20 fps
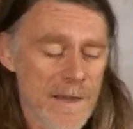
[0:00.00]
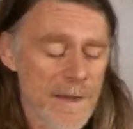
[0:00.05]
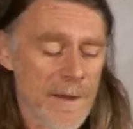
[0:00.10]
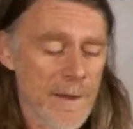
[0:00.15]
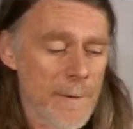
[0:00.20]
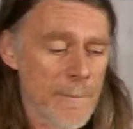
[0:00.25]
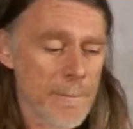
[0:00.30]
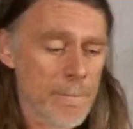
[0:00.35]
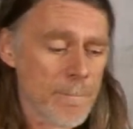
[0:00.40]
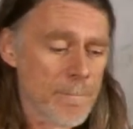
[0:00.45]

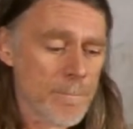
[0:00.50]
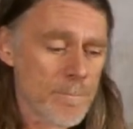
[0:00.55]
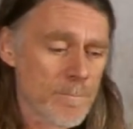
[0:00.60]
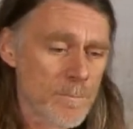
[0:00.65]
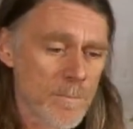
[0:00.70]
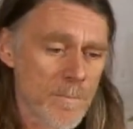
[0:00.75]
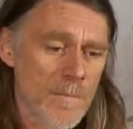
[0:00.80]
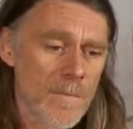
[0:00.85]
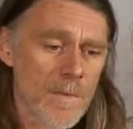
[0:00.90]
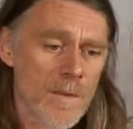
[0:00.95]
If
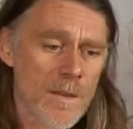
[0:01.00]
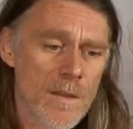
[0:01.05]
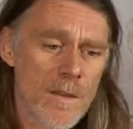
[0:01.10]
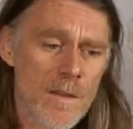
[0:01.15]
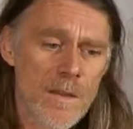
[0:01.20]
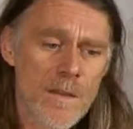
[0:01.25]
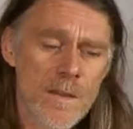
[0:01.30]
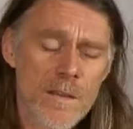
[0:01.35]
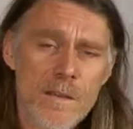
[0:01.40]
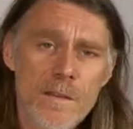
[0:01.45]

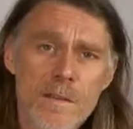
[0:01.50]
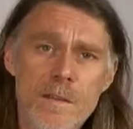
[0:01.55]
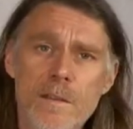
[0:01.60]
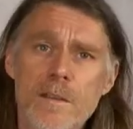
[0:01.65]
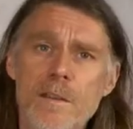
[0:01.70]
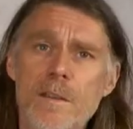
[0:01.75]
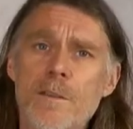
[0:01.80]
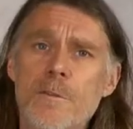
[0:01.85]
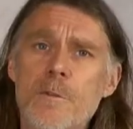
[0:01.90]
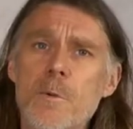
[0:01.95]

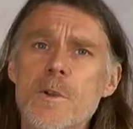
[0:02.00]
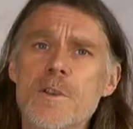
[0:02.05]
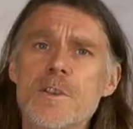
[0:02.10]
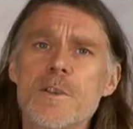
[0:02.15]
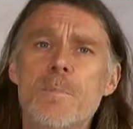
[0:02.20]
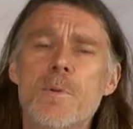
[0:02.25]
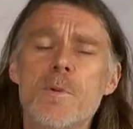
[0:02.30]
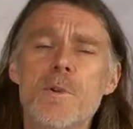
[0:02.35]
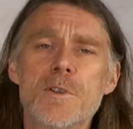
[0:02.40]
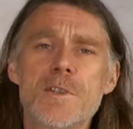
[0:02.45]
you want to
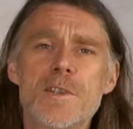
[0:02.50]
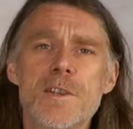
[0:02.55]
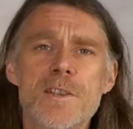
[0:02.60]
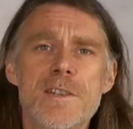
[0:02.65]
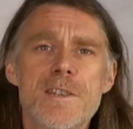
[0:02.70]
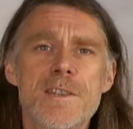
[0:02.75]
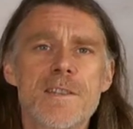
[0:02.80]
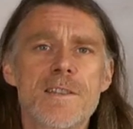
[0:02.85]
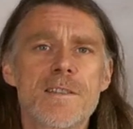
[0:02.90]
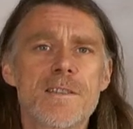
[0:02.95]
support
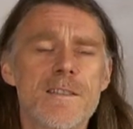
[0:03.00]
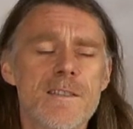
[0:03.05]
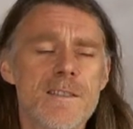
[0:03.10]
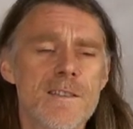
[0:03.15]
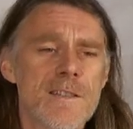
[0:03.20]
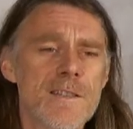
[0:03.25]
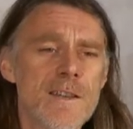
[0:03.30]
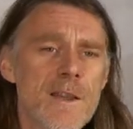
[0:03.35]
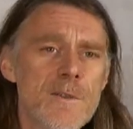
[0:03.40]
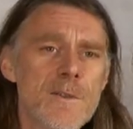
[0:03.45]
us,
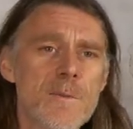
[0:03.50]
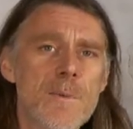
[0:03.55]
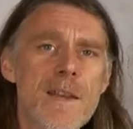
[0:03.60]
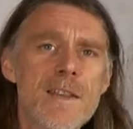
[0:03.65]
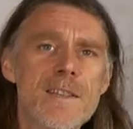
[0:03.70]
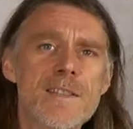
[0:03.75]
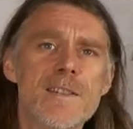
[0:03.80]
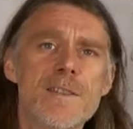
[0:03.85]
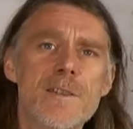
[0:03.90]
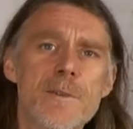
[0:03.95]
there's loads of
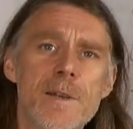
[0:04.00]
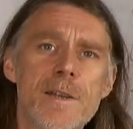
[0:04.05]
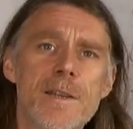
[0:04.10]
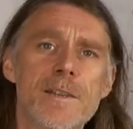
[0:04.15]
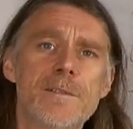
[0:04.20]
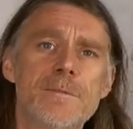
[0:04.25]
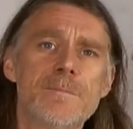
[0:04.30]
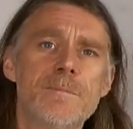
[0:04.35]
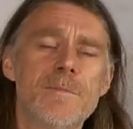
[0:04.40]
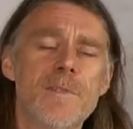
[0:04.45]
ways to do it.
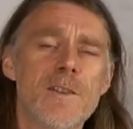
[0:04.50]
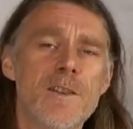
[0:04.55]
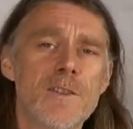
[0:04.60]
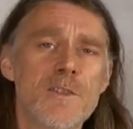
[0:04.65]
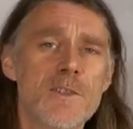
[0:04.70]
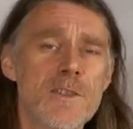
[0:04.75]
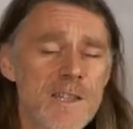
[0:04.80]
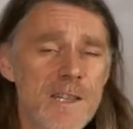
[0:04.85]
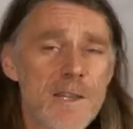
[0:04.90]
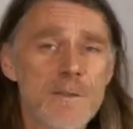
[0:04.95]

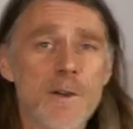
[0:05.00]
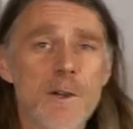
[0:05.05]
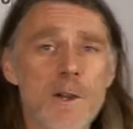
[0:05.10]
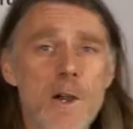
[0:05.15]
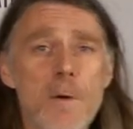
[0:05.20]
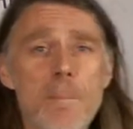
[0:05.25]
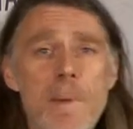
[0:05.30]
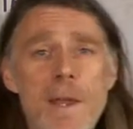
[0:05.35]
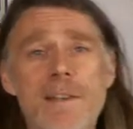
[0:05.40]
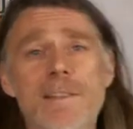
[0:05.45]
Just leave a
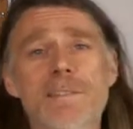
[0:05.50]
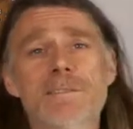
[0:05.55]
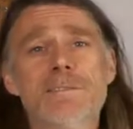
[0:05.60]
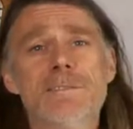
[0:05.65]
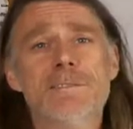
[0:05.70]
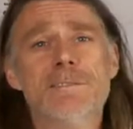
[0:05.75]
comment.